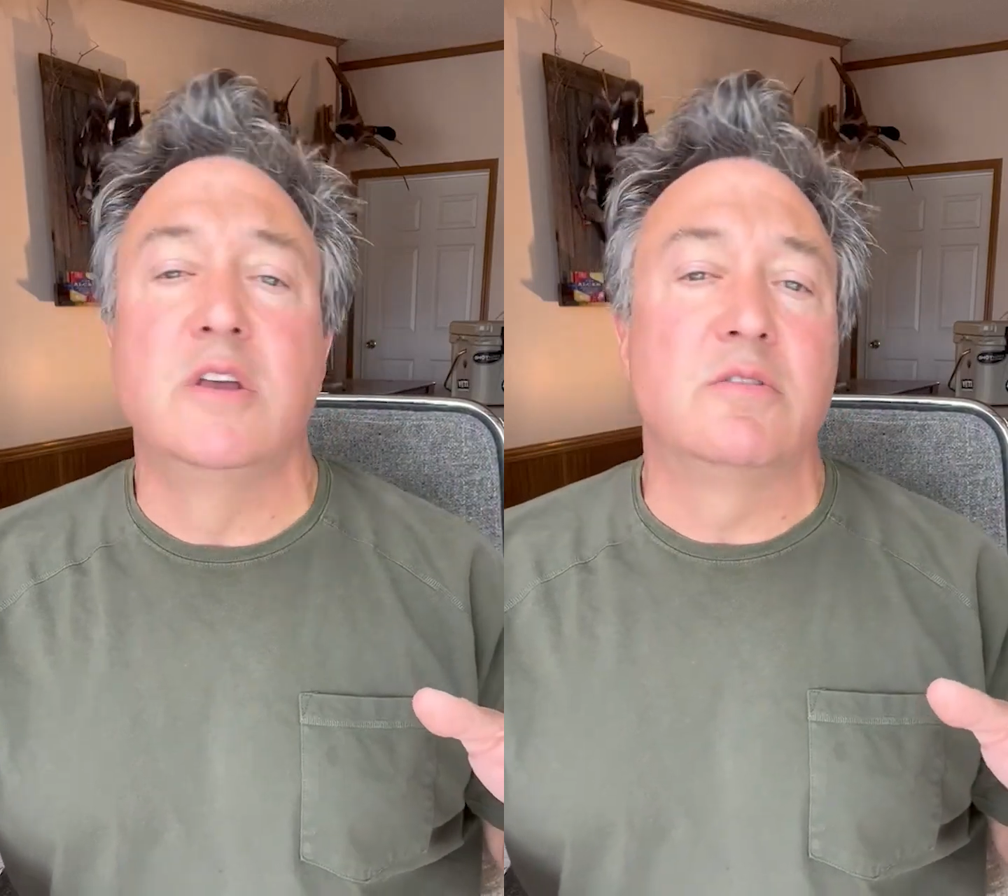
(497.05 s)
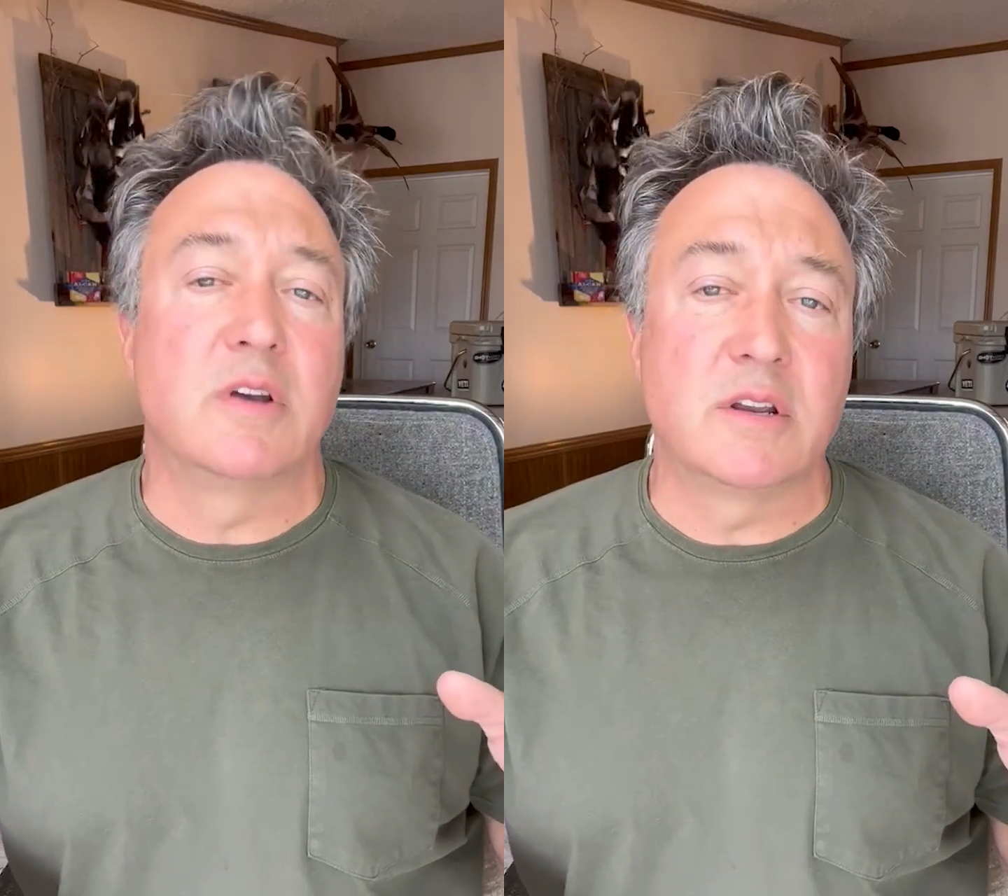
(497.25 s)

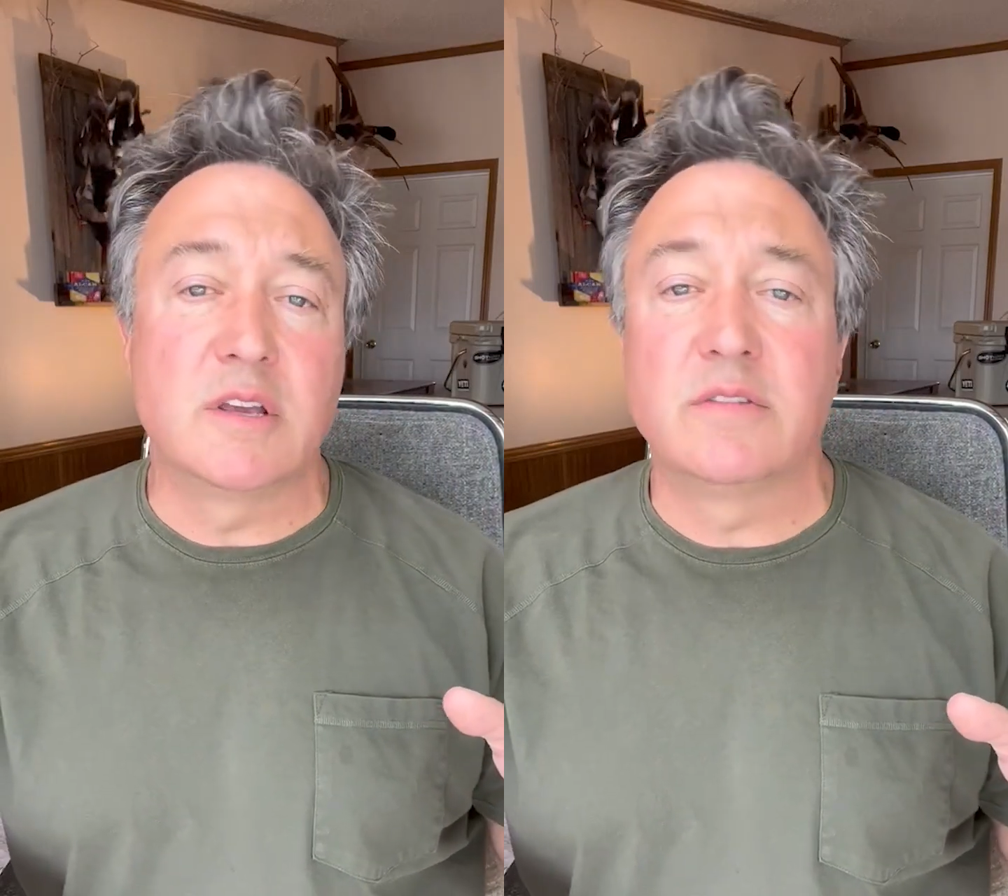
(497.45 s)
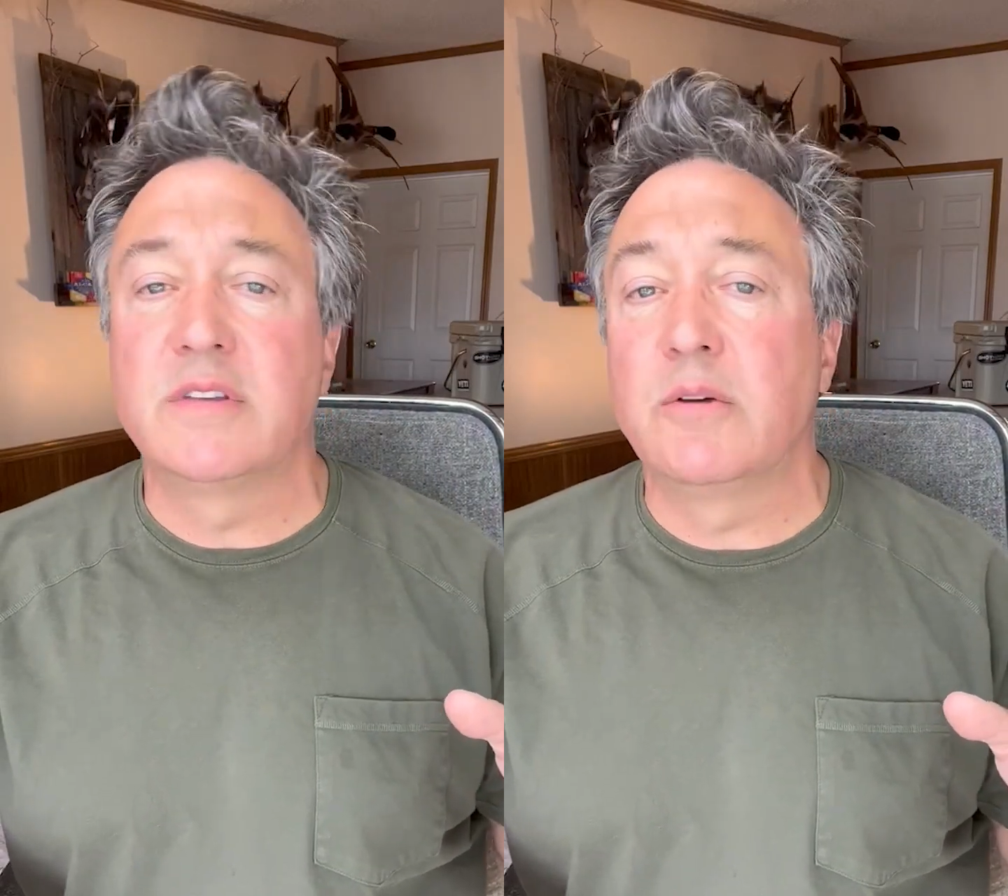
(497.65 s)
trying to
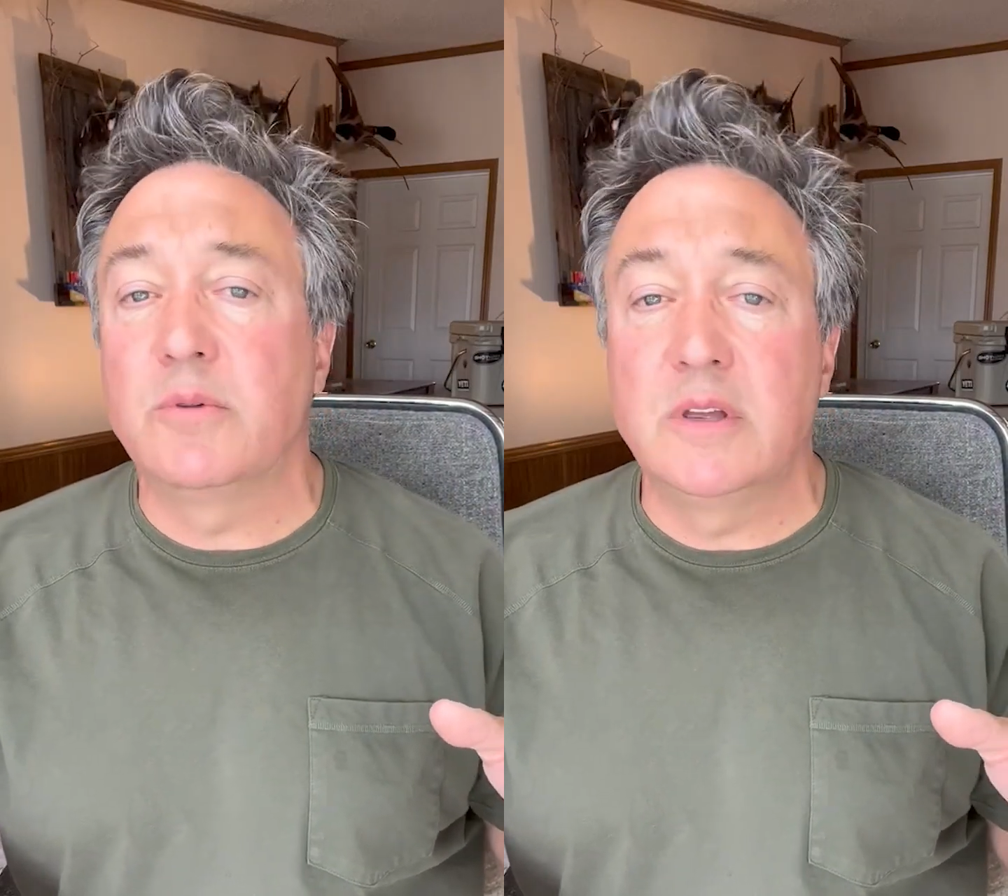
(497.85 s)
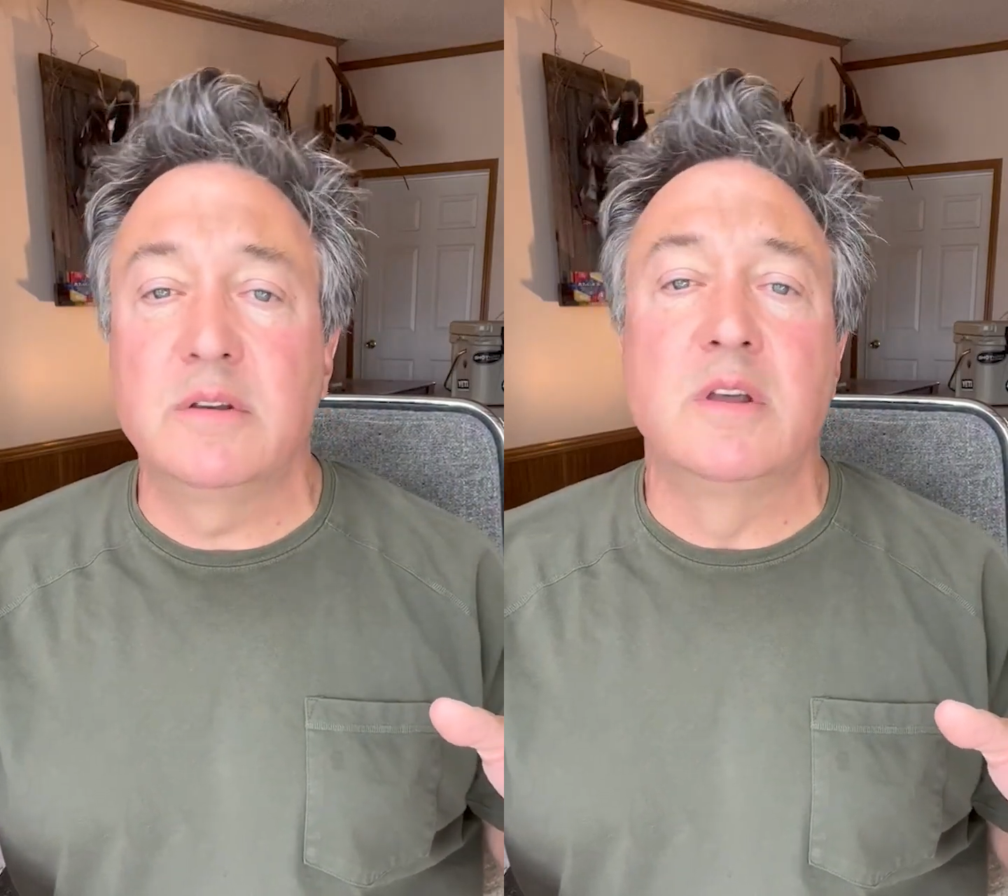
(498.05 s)
catch that
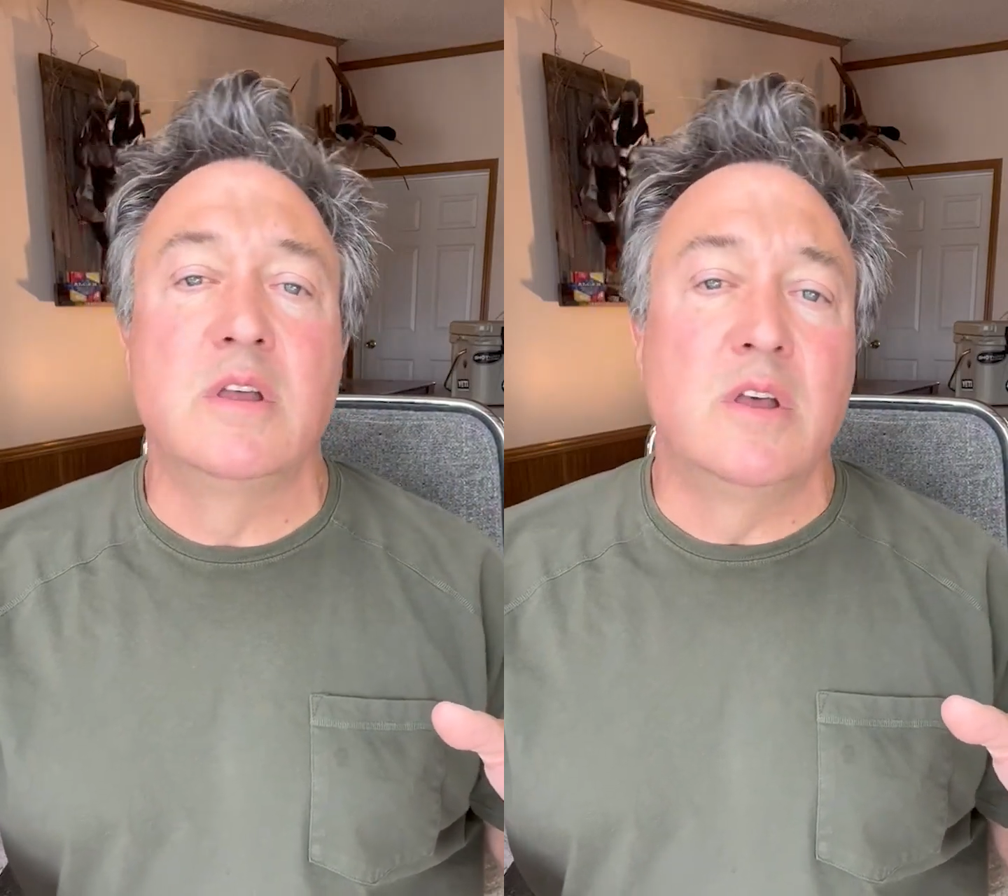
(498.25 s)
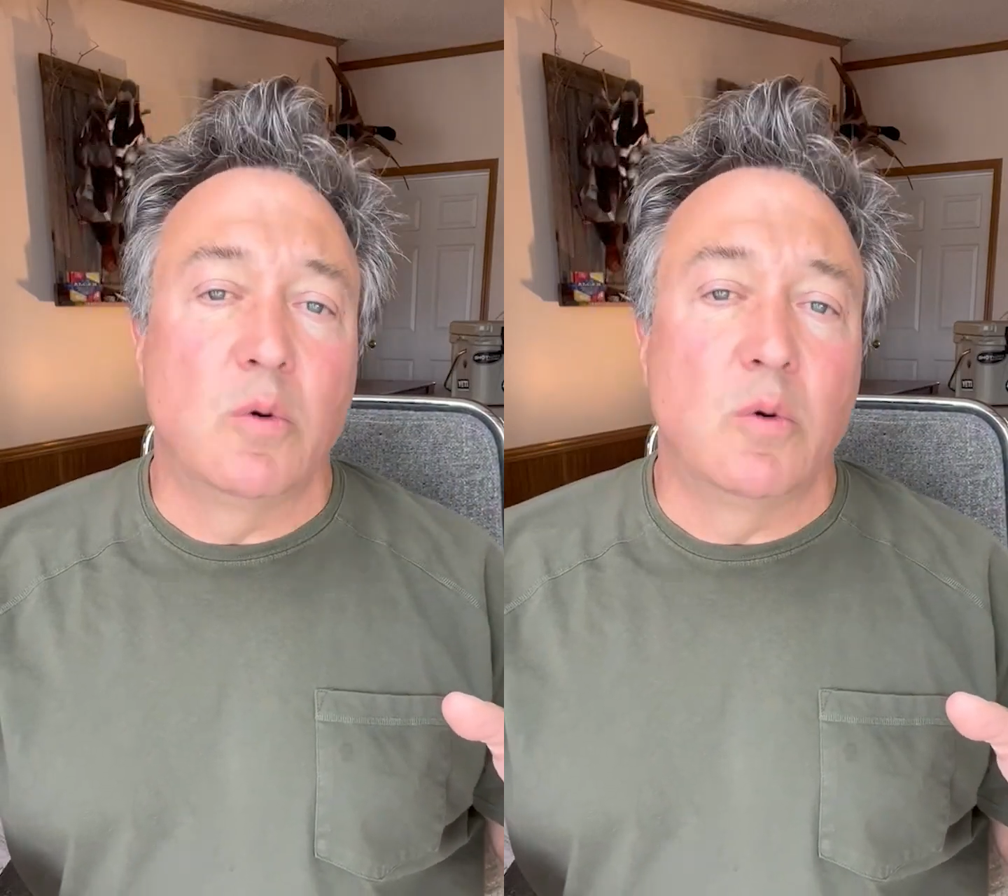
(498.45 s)
wind.